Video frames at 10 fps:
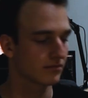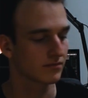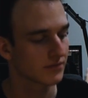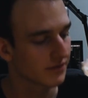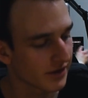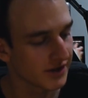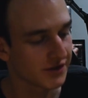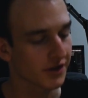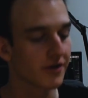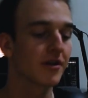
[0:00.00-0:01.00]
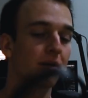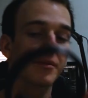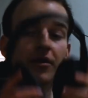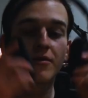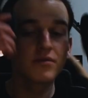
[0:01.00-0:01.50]
Funny joke, I
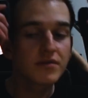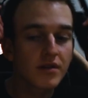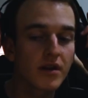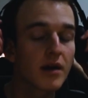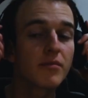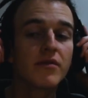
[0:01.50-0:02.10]
bet no one's done that